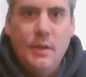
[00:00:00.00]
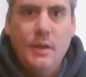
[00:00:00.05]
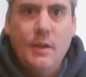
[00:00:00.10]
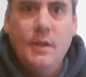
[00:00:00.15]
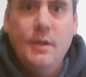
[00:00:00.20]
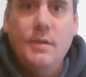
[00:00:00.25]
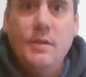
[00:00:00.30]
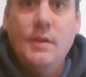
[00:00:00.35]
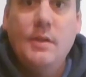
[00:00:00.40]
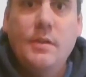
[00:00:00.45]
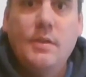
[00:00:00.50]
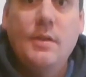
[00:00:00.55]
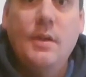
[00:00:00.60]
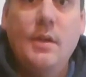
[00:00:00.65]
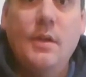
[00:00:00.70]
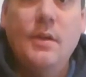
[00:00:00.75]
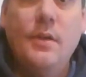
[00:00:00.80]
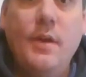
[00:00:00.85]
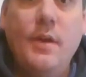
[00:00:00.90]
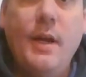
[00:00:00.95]
in a
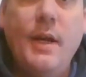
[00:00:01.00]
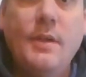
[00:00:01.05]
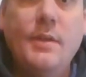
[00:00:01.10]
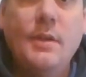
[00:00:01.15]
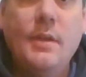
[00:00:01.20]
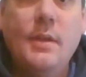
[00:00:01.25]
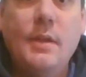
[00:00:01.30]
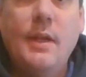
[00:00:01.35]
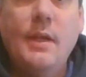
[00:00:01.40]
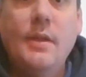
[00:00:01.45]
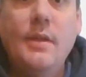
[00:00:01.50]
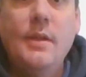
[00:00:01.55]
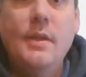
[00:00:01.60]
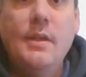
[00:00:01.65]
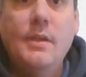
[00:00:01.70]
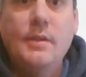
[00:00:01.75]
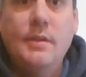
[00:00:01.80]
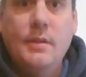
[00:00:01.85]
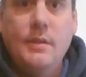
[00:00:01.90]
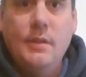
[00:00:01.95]
gesticular action like
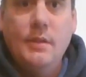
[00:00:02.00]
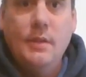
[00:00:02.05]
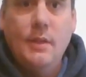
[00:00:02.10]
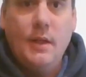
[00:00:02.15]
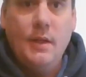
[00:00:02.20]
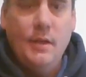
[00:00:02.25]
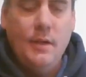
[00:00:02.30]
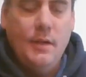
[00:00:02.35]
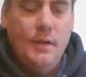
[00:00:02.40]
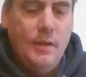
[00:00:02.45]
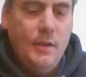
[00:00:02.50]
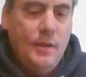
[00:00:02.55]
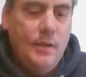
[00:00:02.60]
this. Okay.